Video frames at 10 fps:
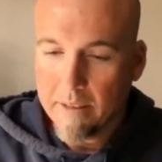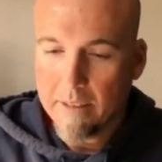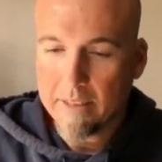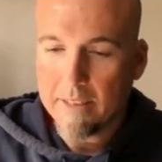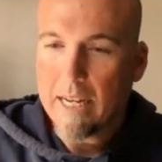
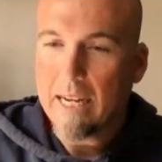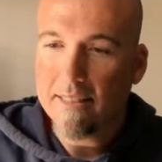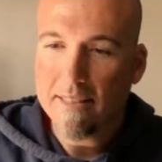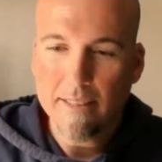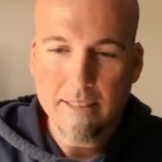The
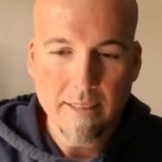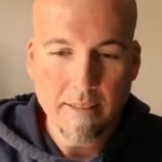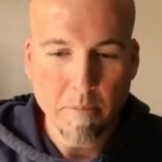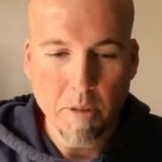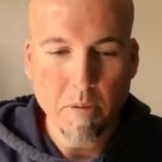sizing
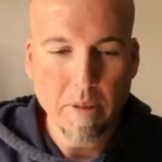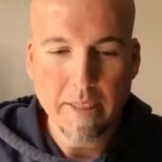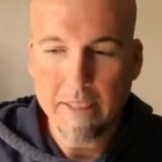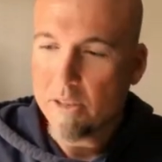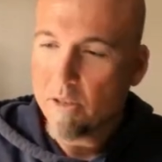
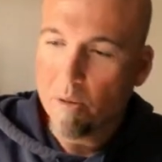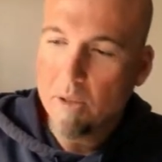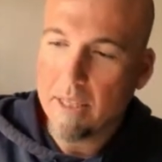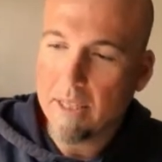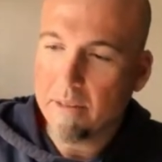between these two
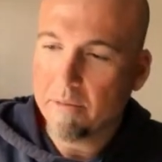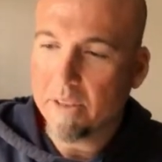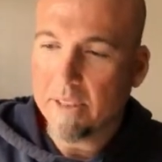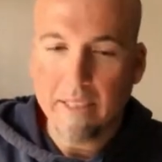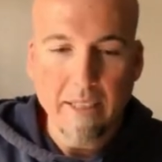gloves
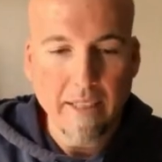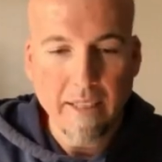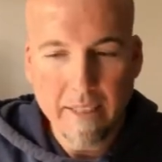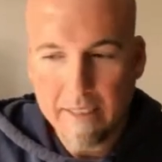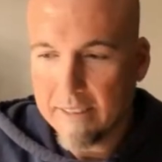
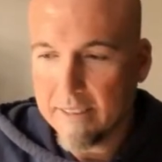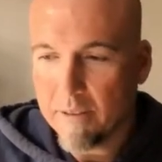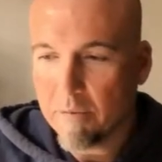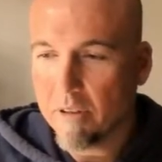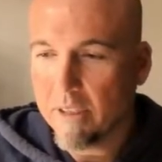is
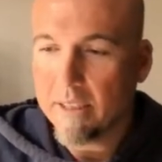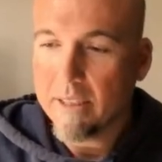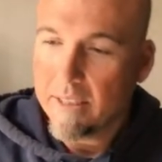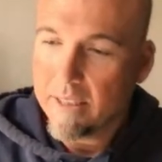different.